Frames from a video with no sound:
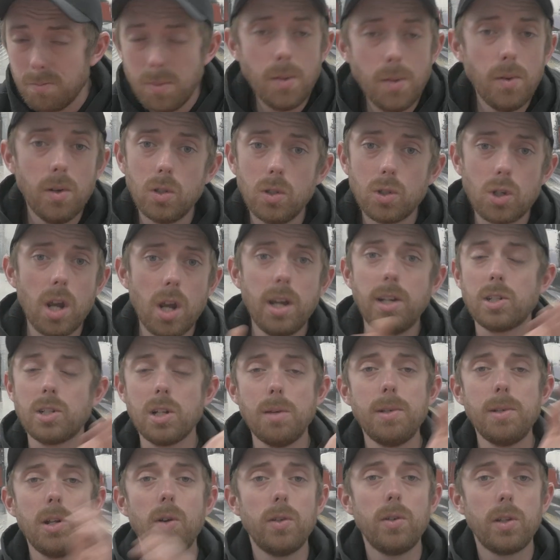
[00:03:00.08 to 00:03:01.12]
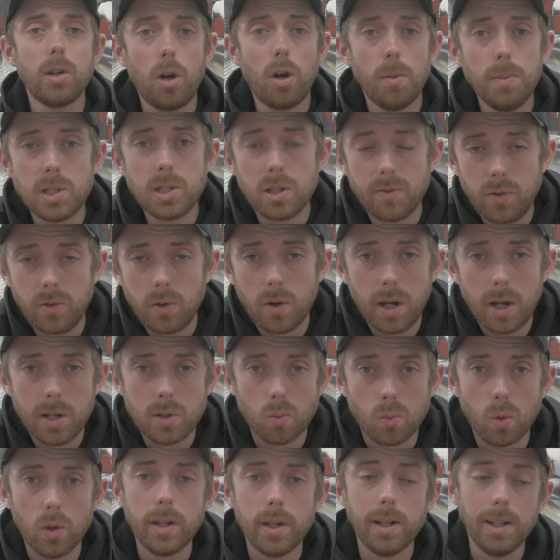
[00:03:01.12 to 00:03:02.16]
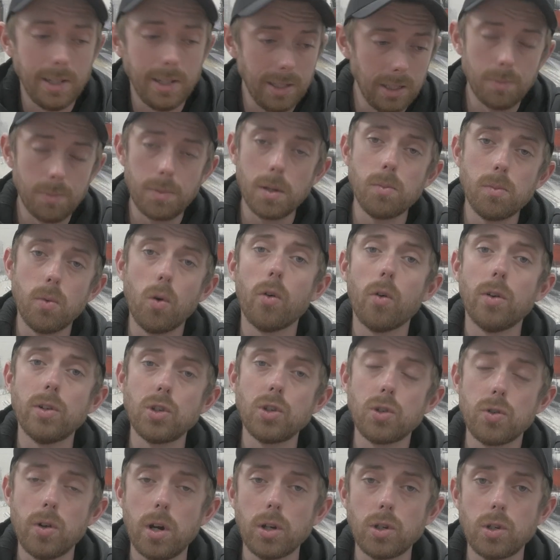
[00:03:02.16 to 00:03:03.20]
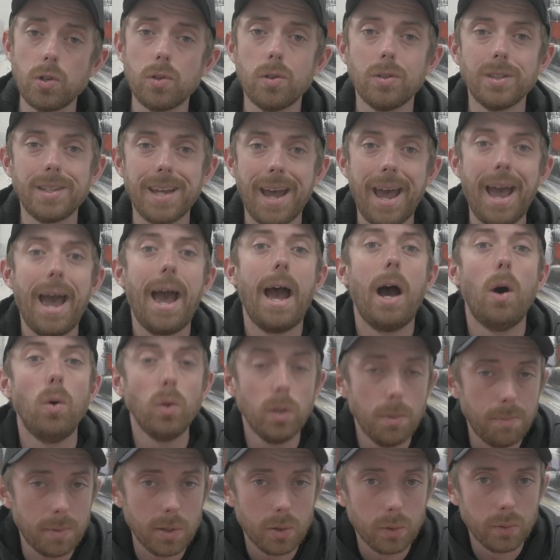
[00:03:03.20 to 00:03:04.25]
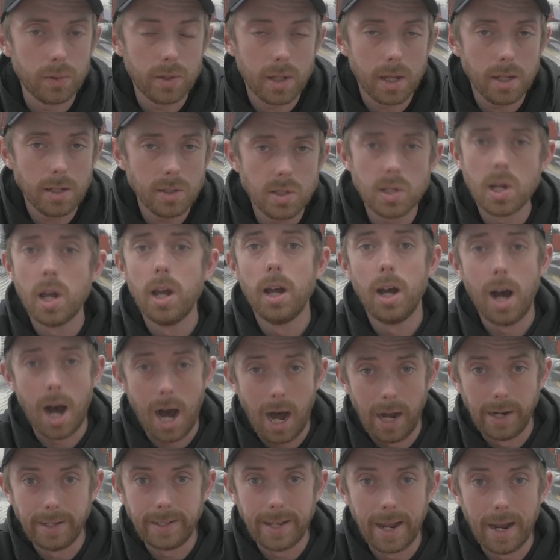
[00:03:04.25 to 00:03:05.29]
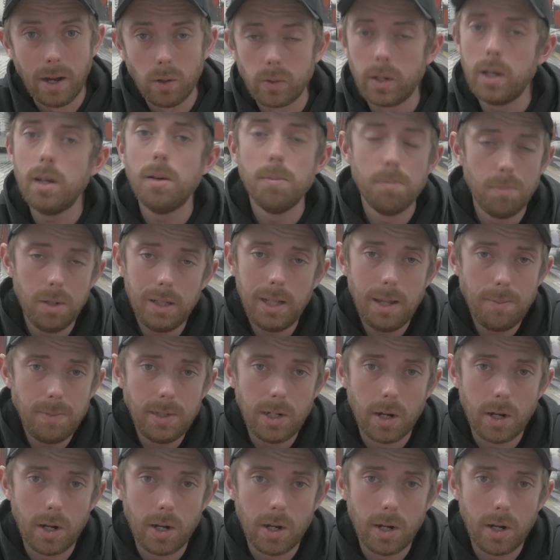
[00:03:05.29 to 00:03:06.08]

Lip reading: Maybe it'll change. Let me know in the comments if you guys want a little bit more instruction onto how to build things. I doubt it, but let me